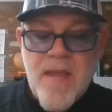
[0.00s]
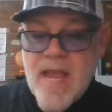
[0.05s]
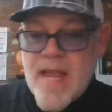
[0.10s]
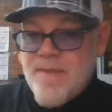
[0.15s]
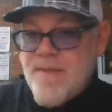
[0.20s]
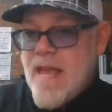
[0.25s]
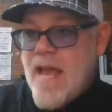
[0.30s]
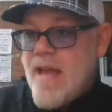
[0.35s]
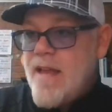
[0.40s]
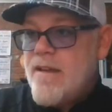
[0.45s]

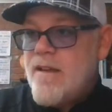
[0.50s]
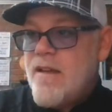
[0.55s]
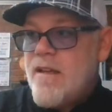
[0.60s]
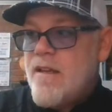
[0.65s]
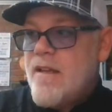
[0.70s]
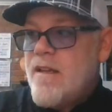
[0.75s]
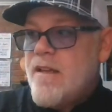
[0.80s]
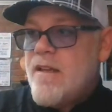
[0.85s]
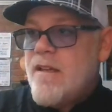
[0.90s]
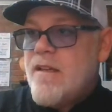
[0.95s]
And that
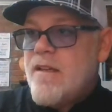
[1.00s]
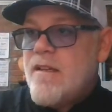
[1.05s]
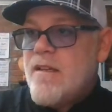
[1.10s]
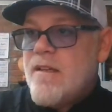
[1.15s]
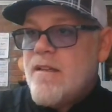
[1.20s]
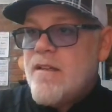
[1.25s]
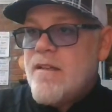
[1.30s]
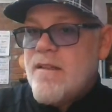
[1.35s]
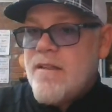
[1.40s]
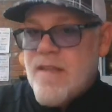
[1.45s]

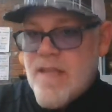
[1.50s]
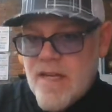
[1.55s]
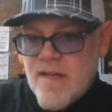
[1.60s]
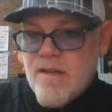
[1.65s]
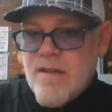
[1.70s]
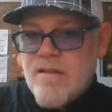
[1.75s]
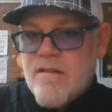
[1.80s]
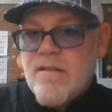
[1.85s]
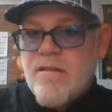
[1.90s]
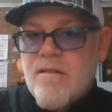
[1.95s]

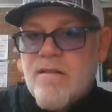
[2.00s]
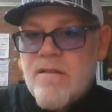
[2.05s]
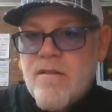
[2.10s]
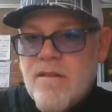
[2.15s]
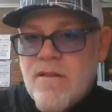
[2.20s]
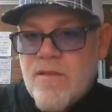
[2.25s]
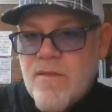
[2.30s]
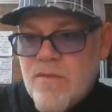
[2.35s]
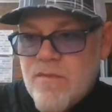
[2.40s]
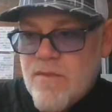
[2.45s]
then
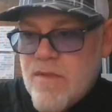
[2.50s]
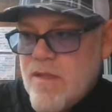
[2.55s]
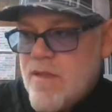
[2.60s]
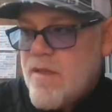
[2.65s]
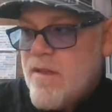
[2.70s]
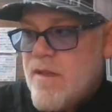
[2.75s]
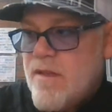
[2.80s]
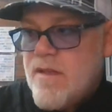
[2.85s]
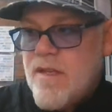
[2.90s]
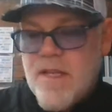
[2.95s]

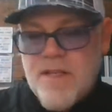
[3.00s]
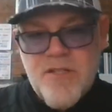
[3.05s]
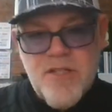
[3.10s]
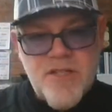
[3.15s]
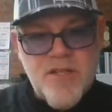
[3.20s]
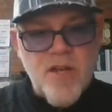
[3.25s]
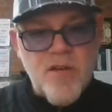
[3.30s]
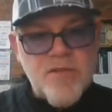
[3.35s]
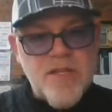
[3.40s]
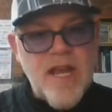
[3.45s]
it
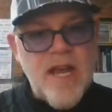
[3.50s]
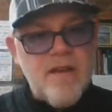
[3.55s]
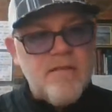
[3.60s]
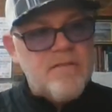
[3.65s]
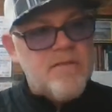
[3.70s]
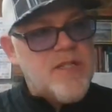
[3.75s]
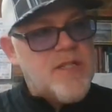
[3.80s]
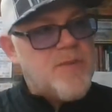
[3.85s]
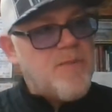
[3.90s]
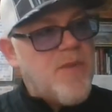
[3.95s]
just goes
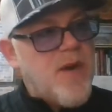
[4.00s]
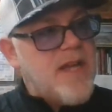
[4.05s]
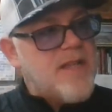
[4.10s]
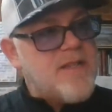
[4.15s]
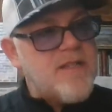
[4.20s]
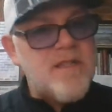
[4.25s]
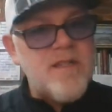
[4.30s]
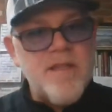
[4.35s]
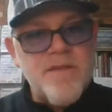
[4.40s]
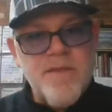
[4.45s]
out,
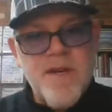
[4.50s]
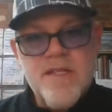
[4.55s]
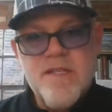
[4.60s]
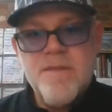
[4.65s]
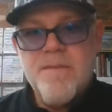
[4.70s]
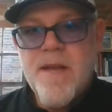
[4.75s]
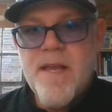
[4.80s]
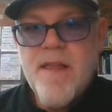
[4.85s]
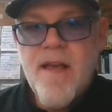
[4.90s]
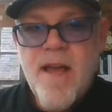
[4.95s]
spreads to the rest
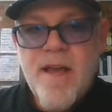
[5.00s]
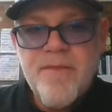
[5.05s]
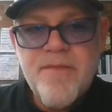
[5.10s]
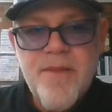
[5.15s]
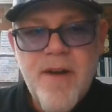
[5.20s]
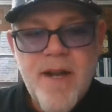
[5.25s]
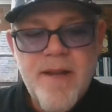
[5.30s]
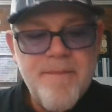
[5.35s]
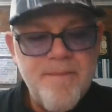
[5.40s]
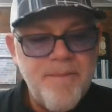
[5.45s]
of my life,
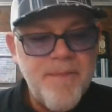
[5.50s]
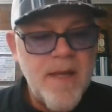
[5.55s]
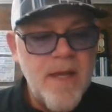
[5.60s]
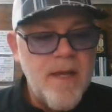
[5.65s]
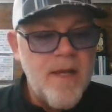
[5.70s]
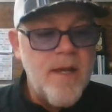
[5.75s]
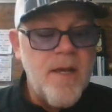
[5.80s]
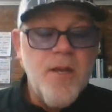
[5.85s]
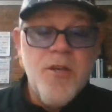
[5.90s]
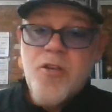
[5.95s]
right?
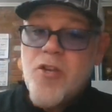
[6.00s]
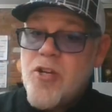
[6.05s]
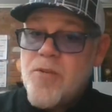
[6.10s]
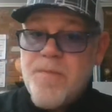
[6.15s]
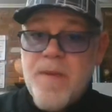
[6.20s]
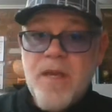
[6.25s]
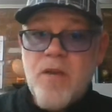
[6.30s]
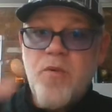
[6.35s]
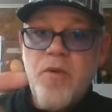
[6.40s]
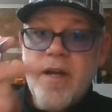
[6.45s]
Could
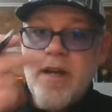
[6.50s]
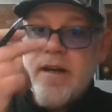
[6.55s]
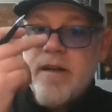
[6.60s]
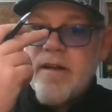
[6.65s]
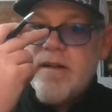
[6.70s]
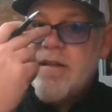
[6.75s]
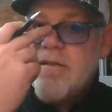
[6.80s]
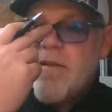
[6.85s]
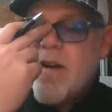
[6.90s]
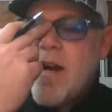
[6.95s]
be
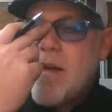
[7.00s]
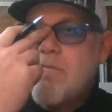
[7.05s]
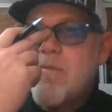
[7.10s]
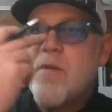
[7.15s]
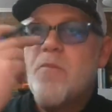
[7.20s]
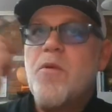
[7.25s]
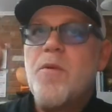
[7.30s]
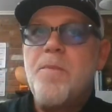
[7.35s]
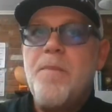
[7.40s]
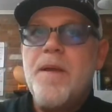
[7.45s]
quicker, right?
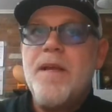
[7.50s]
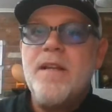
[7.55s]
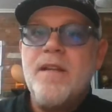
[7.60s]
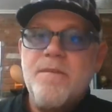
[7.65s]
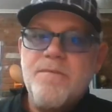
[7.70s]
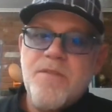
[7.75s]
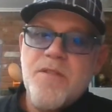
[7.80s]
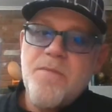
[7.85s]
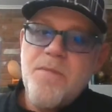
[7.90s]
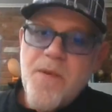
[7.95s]
But we're picking
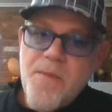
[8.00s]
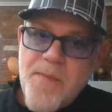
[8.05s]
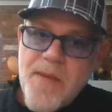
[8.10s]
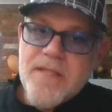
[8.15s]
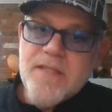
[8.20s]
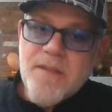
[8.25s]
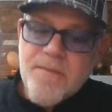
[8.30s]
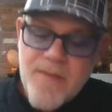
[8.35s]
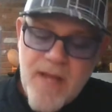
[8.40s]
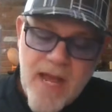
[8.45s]
up some
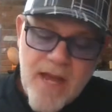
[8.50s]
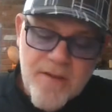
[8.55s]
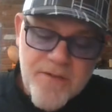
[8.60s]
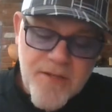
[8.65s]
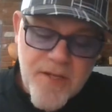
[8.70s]
momentum now.